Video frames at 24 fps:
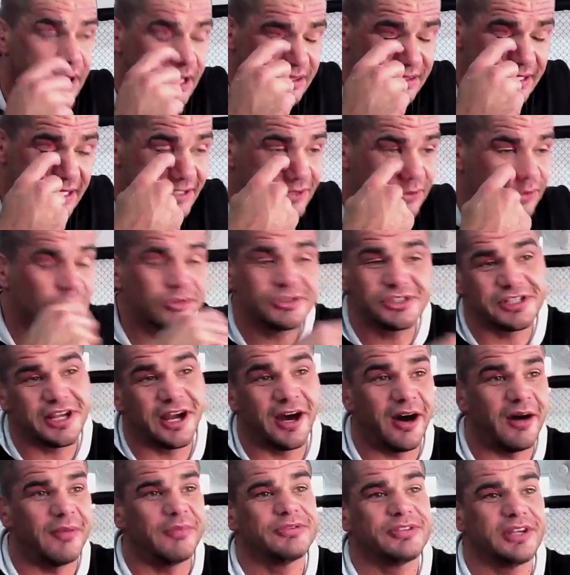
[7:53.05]
They had it all set
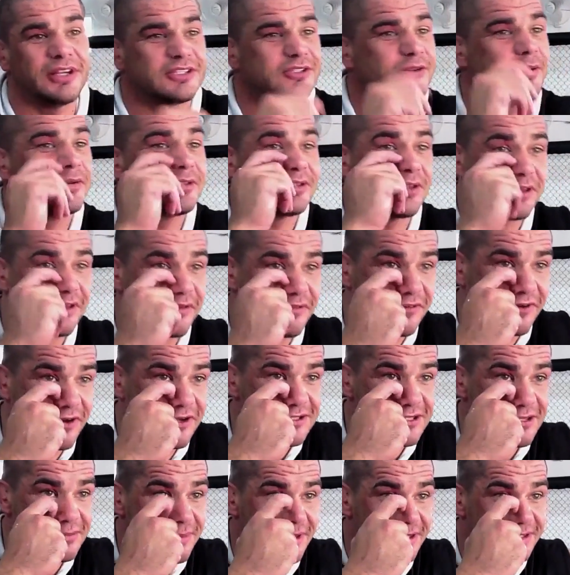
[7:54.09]
up, so it's always not the
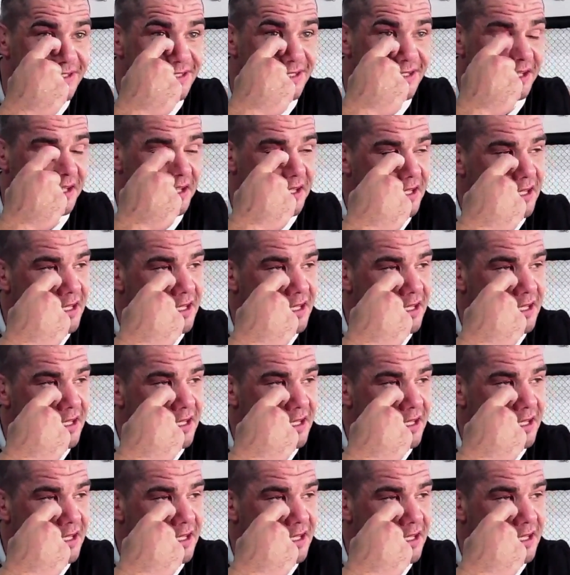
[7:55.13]
first time they did it.